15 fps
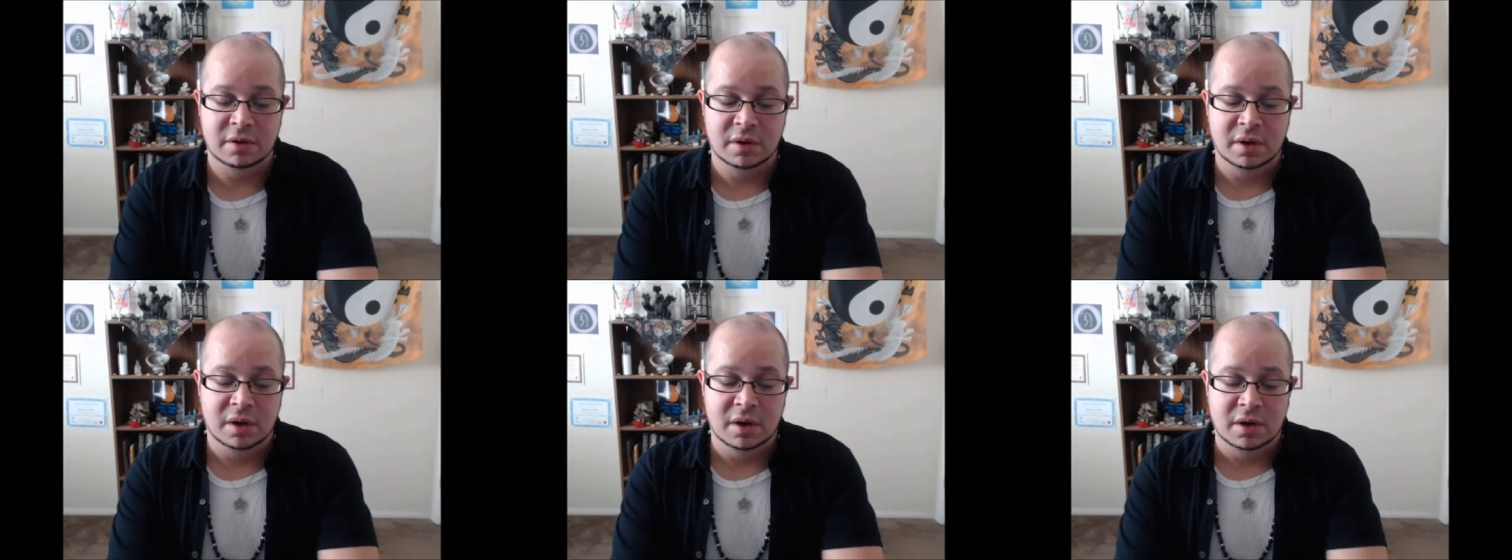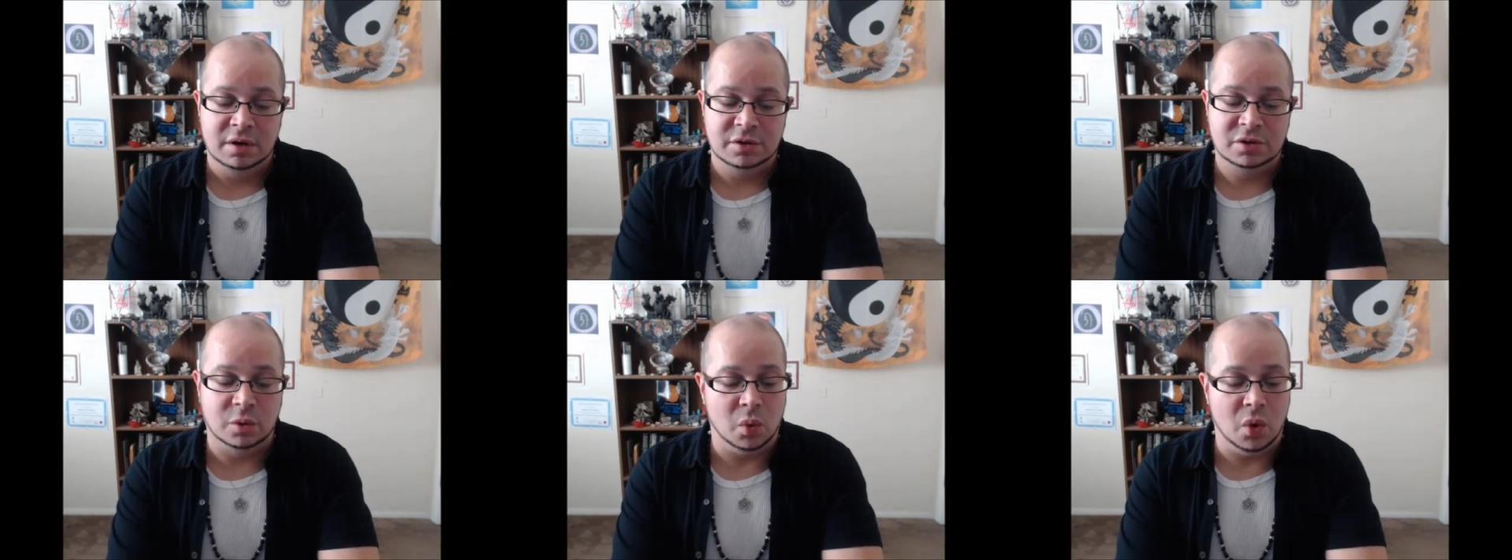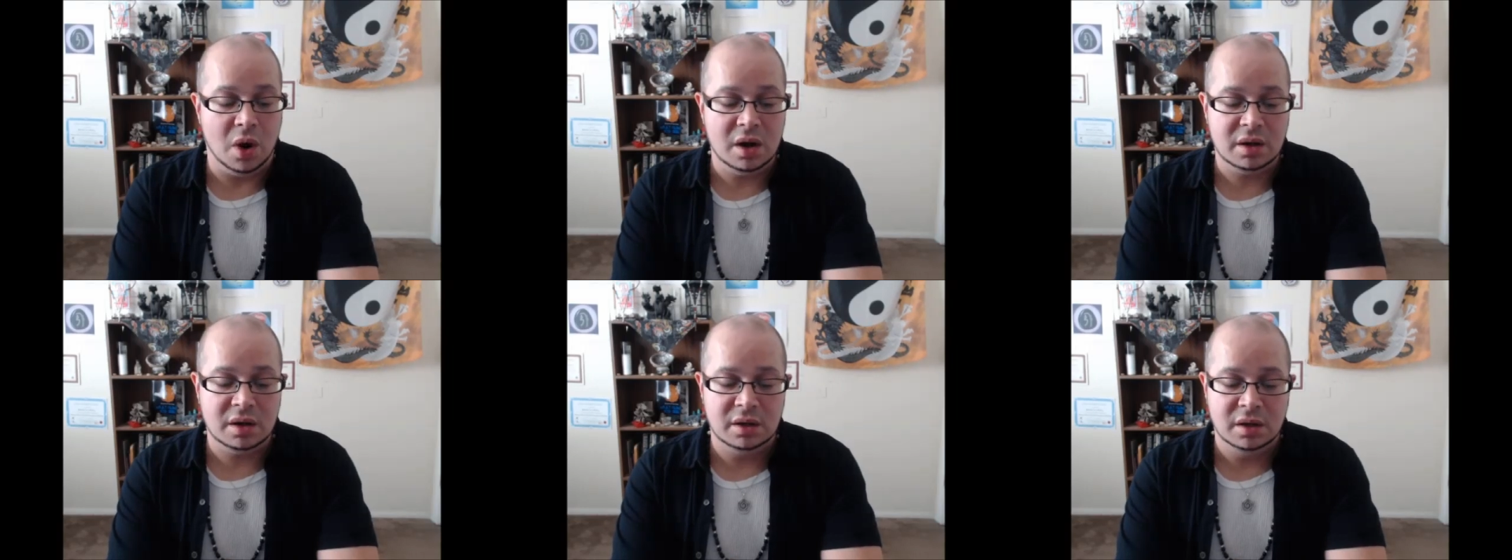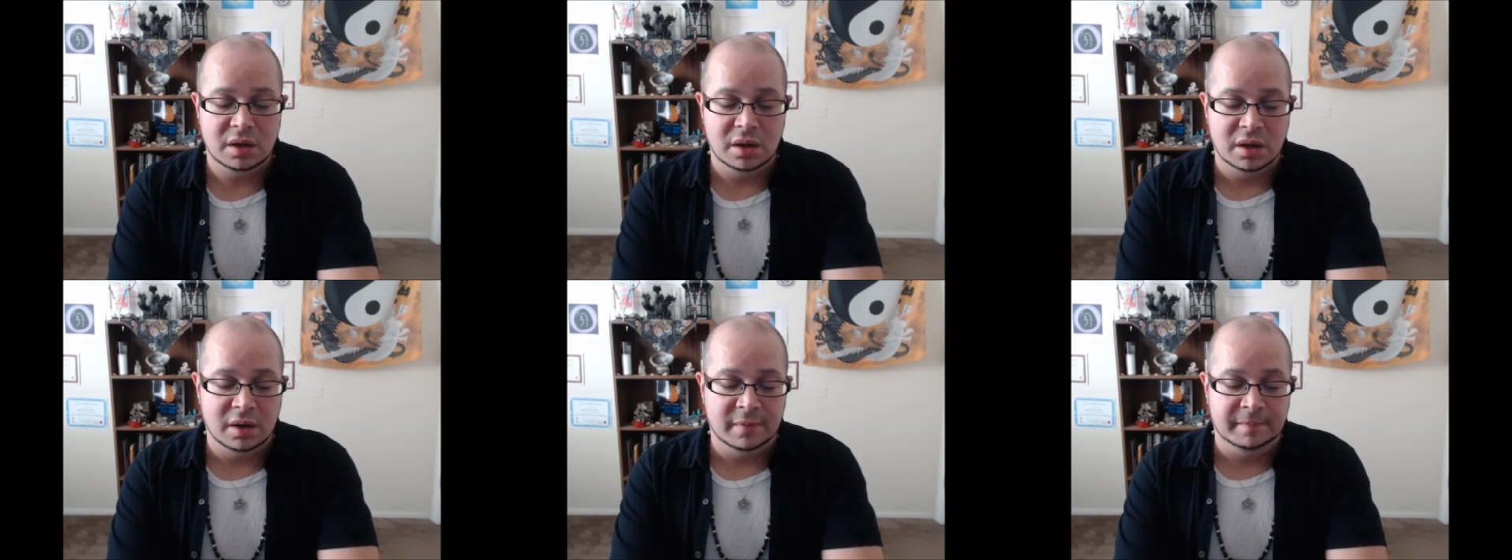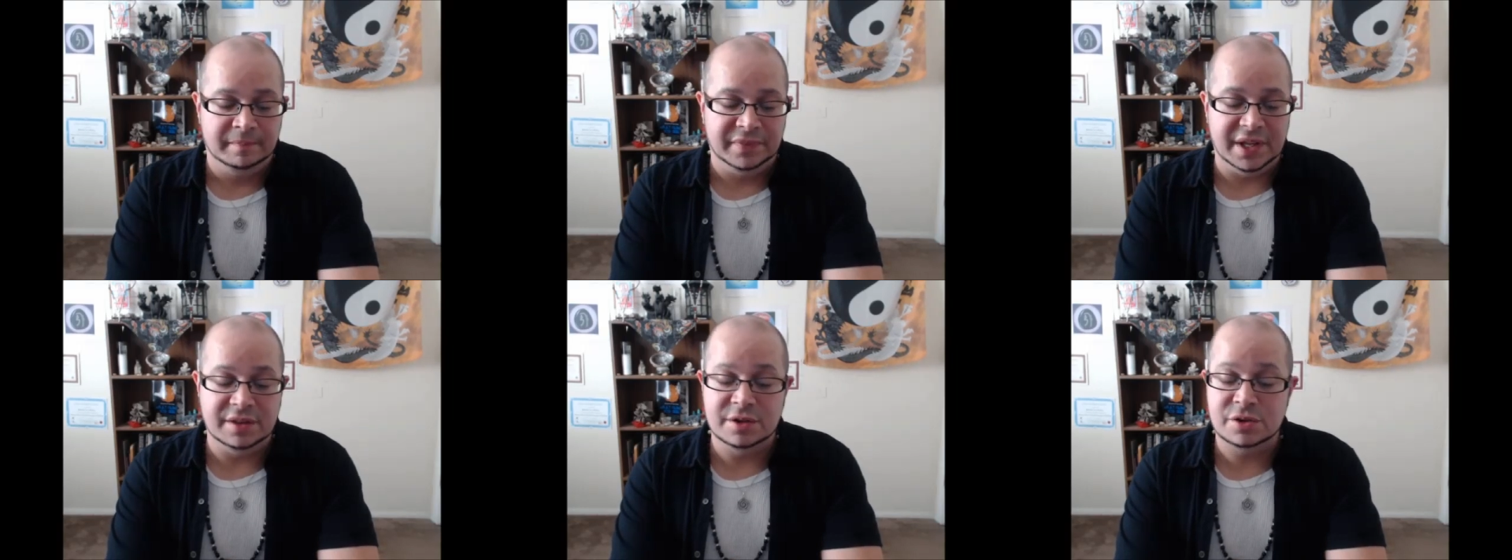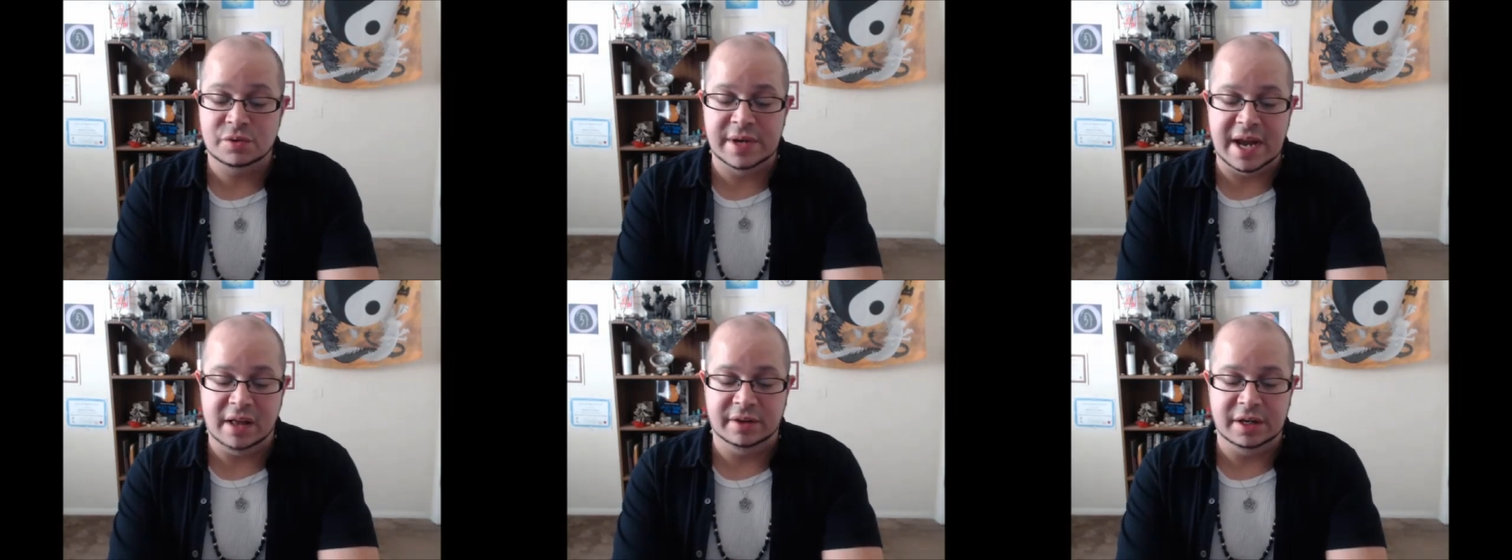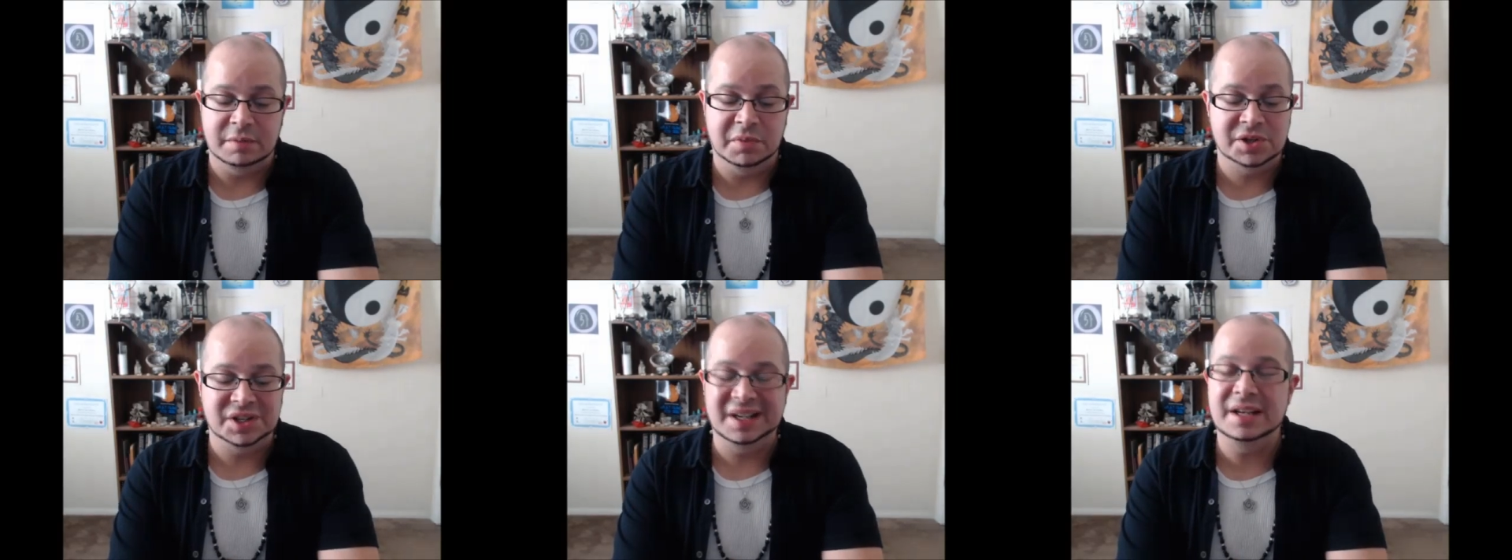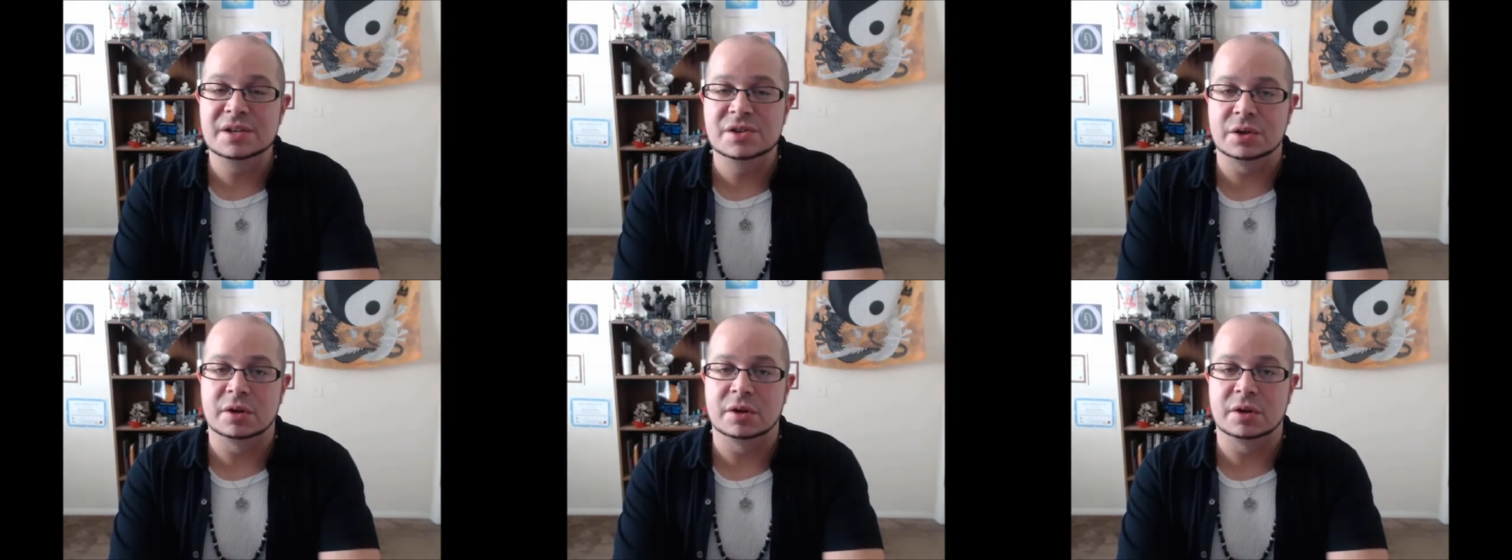when you need balance to walk